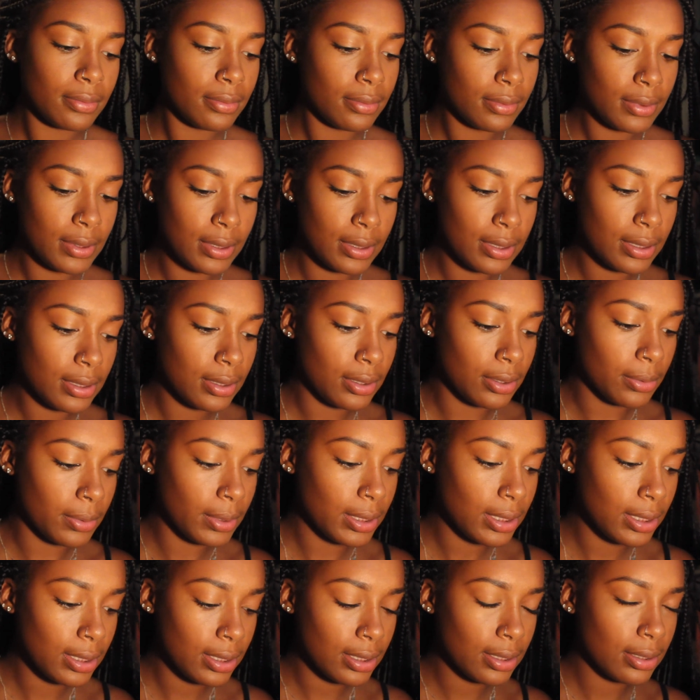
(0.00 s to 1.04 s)
Just doing
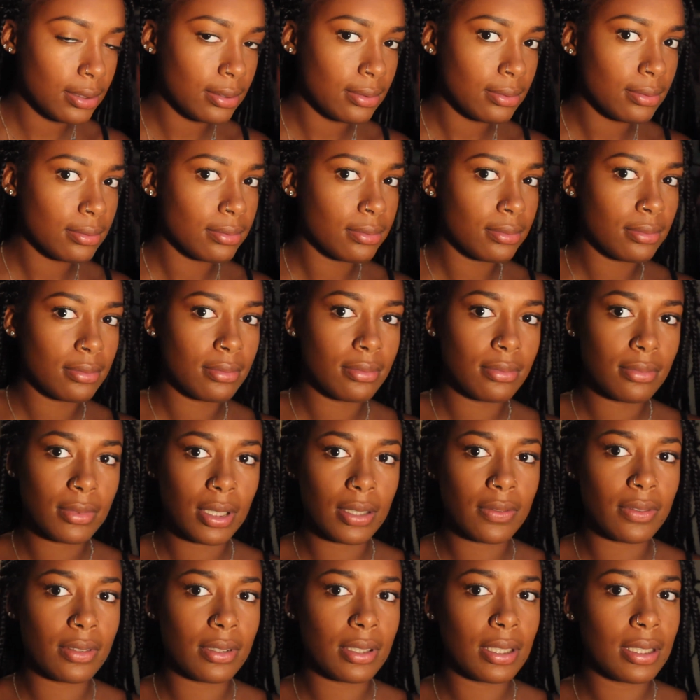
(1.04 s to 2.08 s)
anything. I
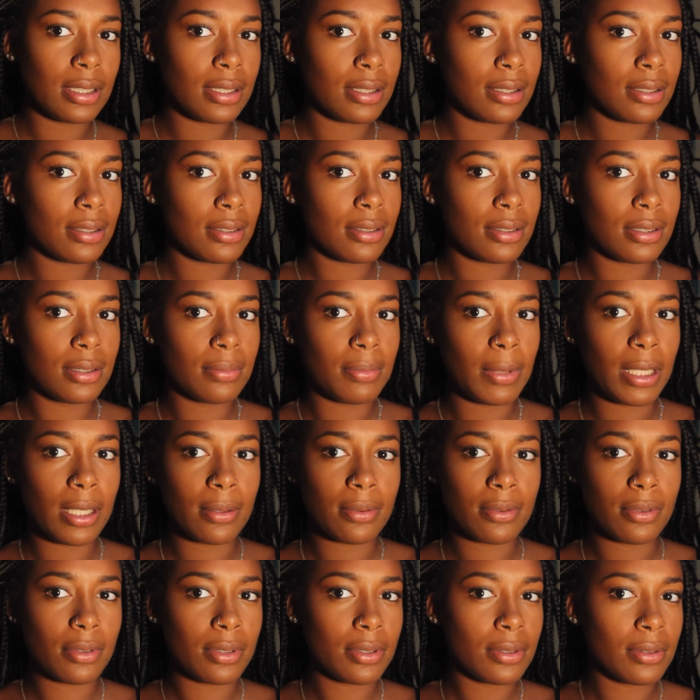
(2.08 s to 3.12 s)
feel like in
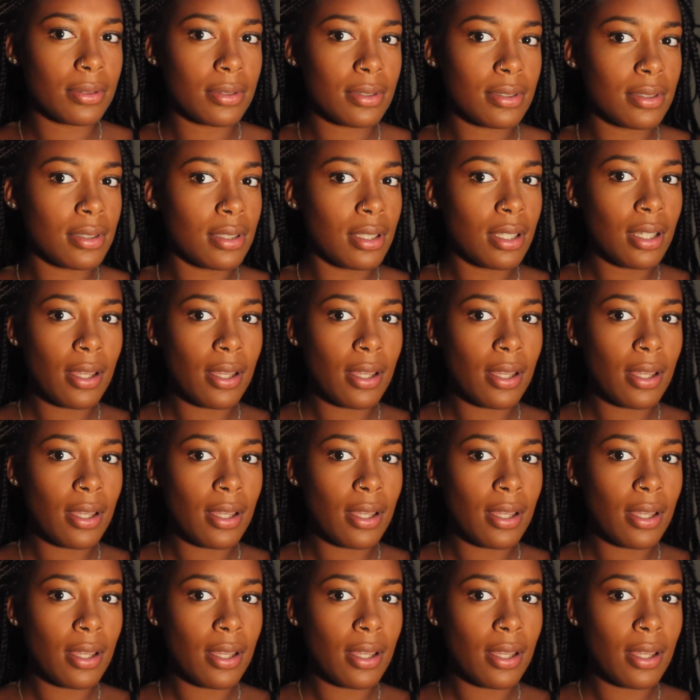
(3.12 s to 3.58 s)
makeup tutorials,